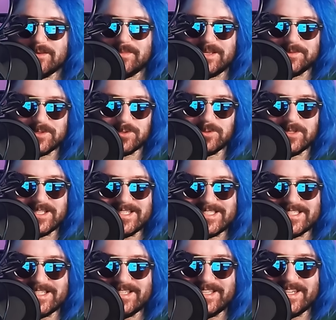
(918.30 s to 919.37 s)
the memes were really
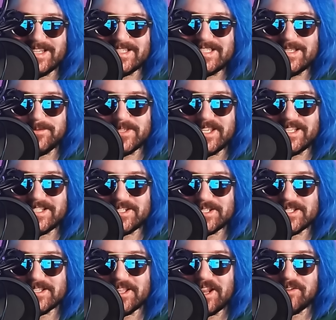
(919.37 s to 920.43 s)
silly, and it seems like it's just
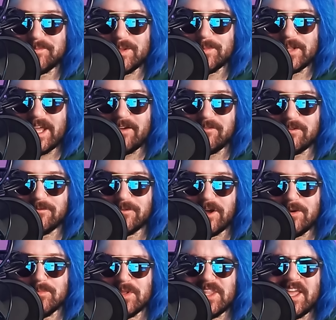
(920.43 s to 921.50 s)
a lot of people having
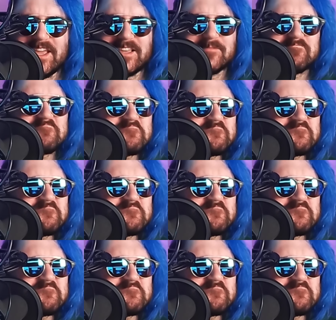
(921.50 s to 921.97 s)
fun, but like...